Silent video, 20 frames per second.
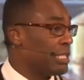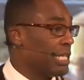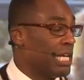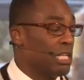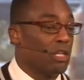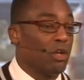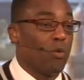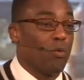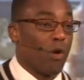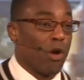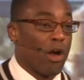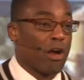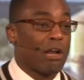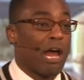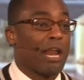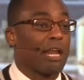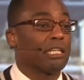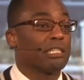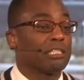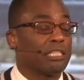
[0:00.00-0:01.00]
and the Word
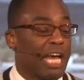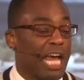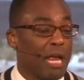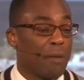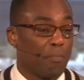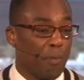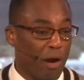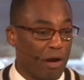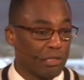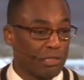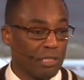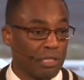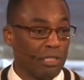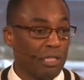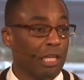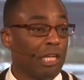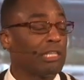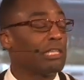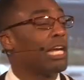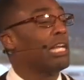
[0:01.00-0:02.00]
are the same person,
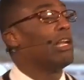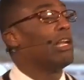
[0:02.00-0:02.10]
then